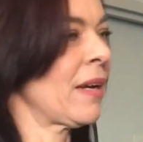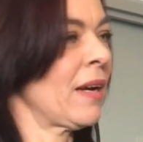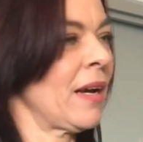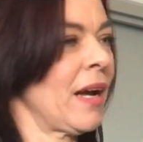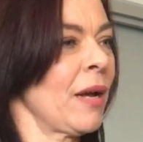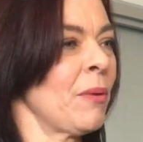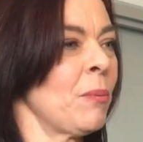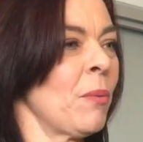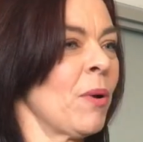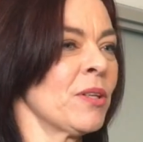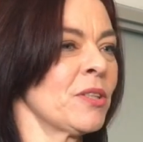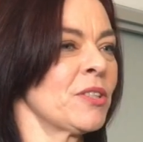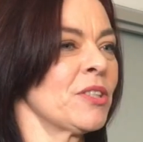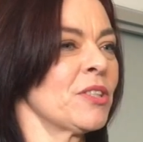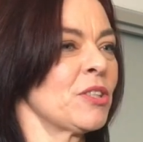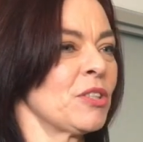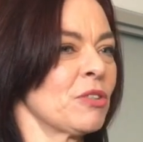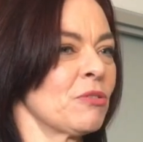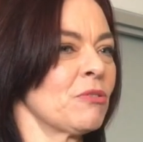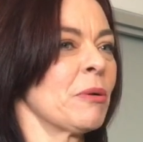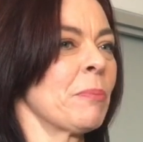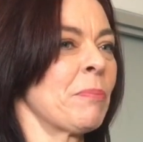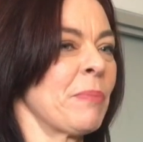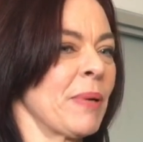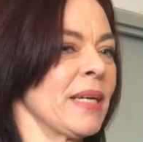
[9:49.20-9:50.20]
I wanted to
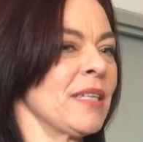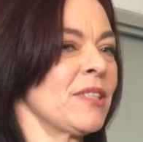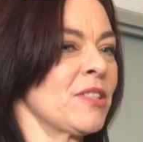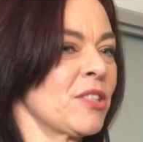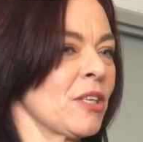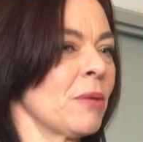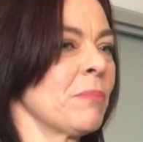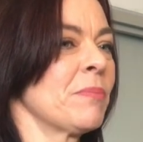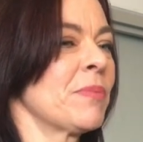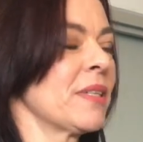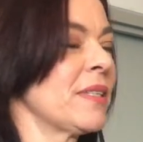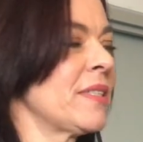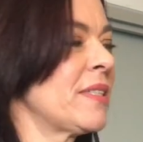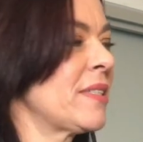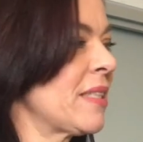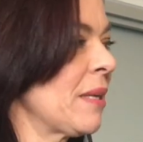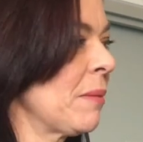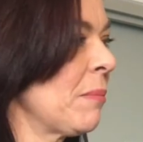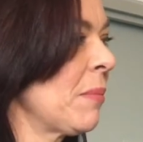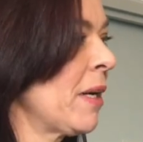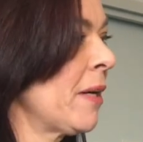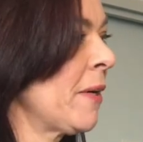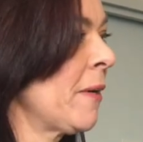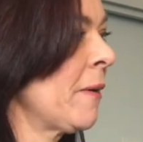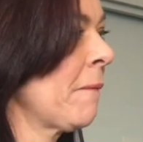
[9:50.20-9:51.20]
repeat something
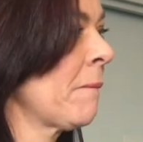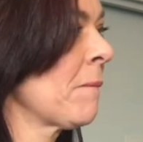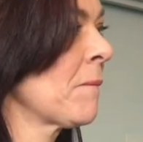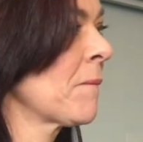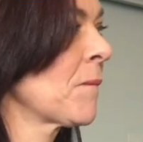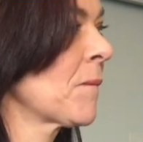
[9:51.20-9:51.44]
similar.